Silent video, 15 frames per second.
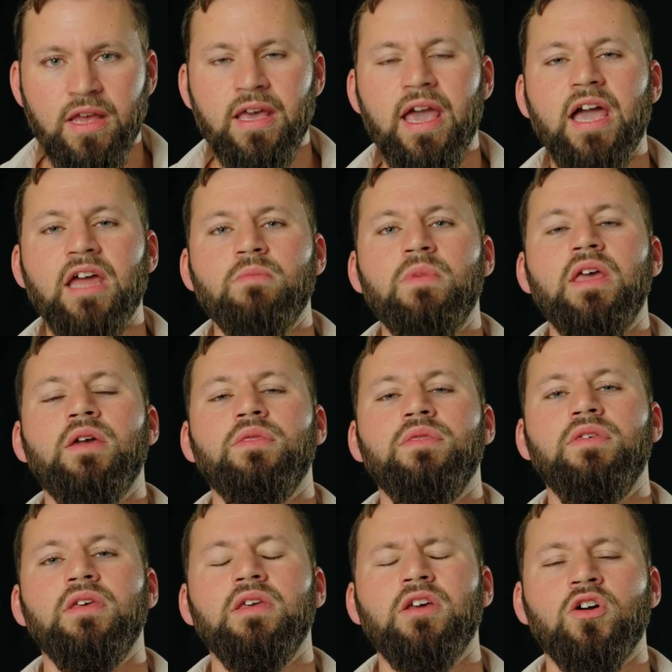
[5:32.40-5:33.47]
and make
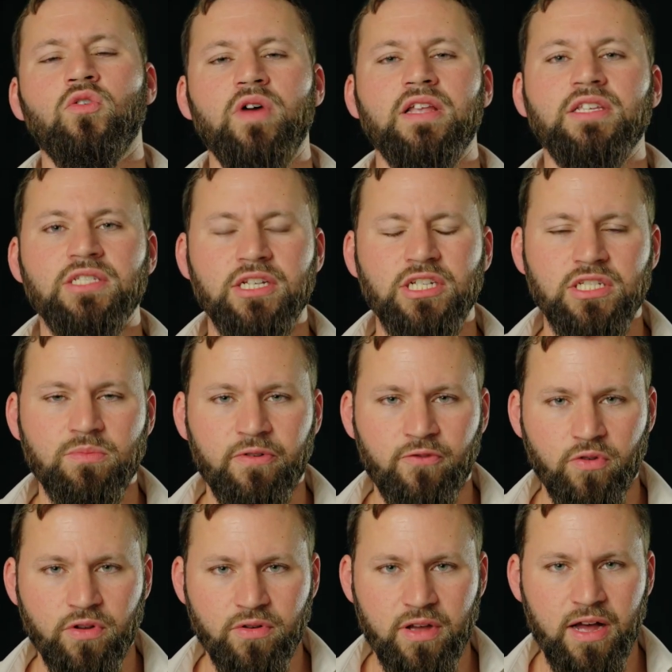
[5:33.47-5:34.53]
the correct decisions
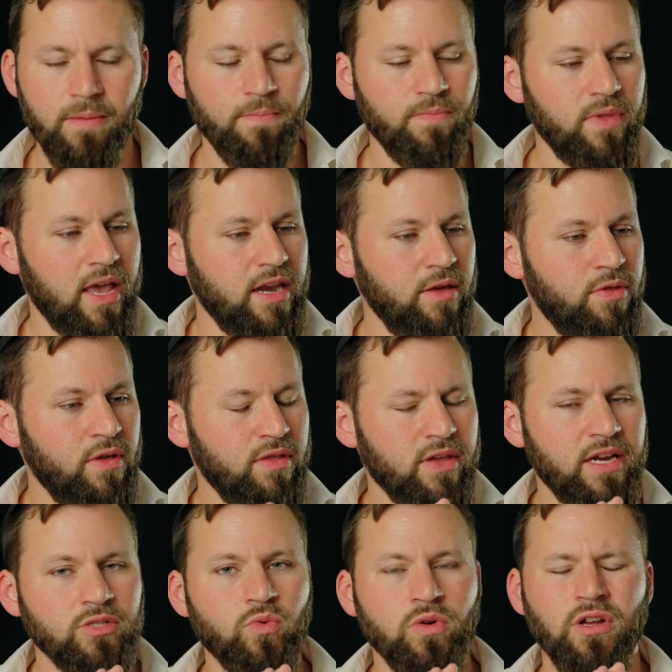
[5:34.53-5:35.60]
before you come. Anything
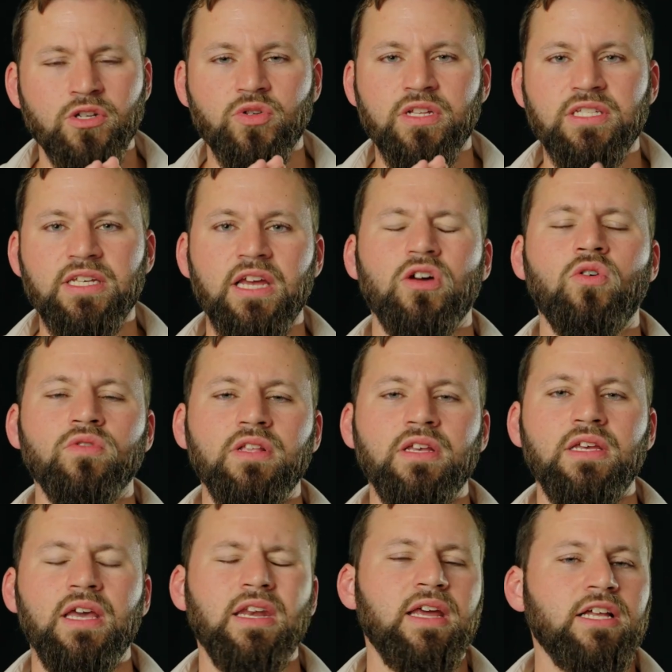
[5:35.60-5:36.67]
that is 110
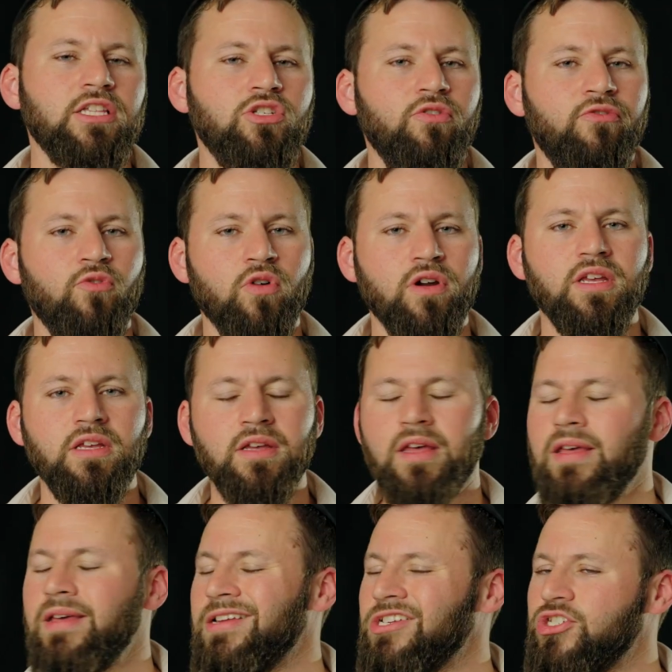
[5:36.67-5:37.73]
only and not 240,
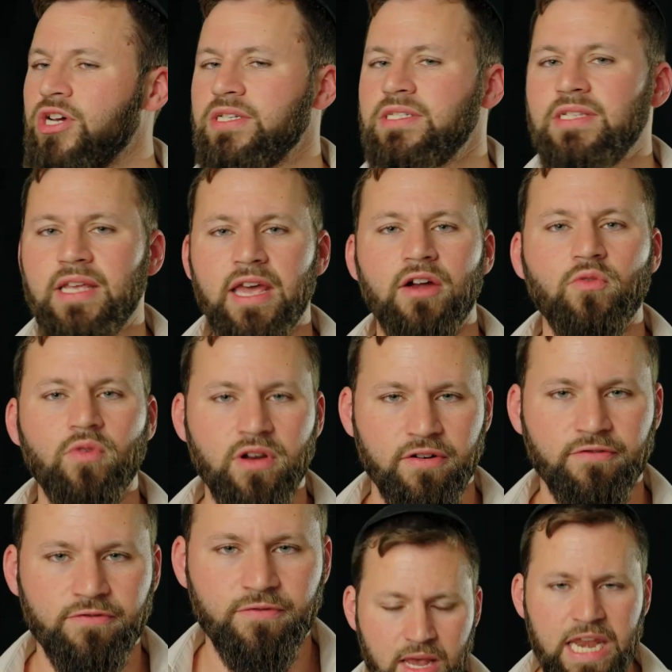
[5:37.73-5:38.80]
just get rid
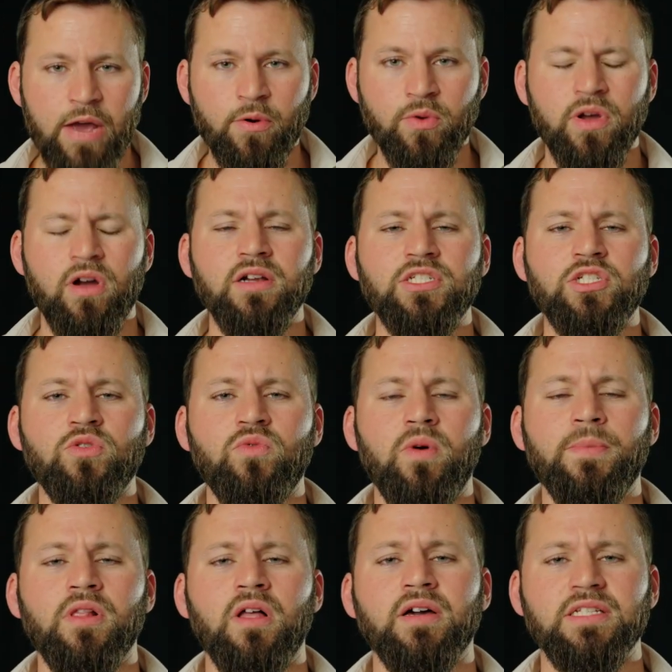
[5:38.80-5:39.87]
of. Now, in regards to
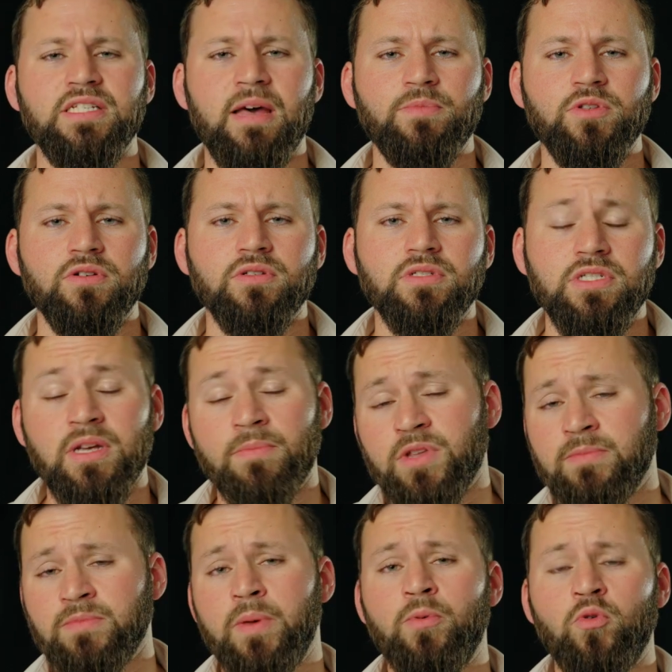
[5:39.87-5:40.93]
plug adapters,
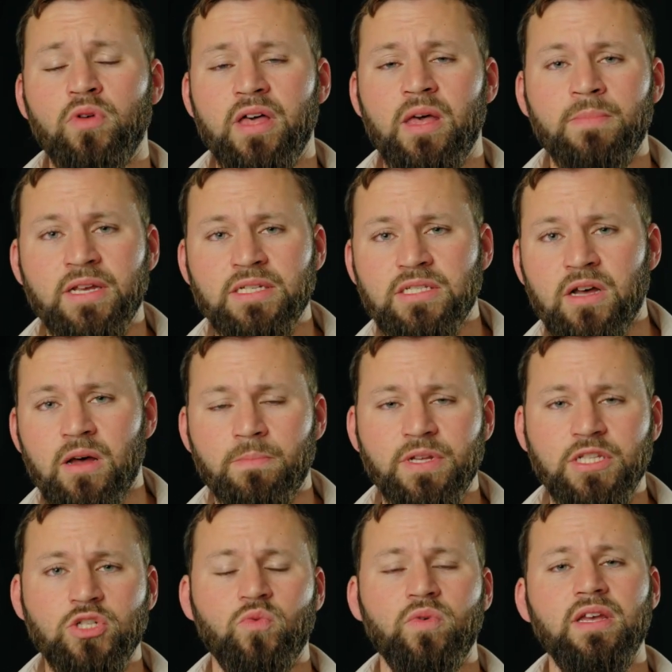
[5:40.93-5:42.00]
sometimes people will get mixed up
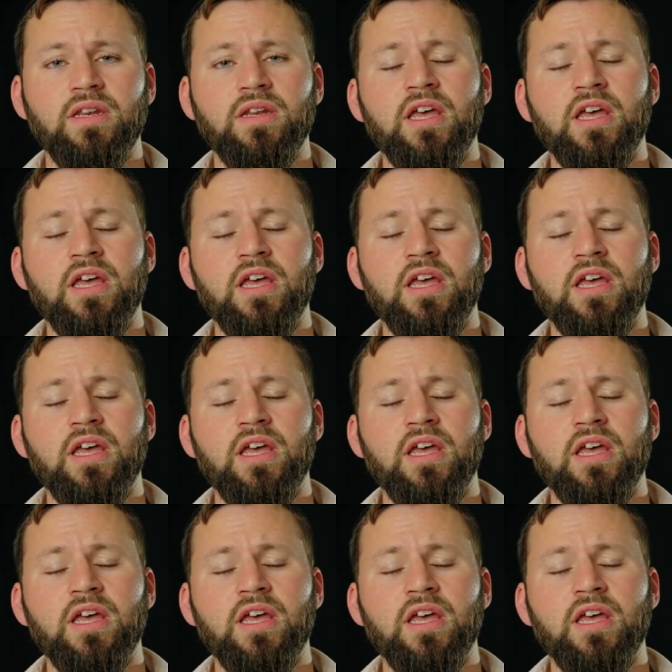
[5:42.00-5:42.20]
between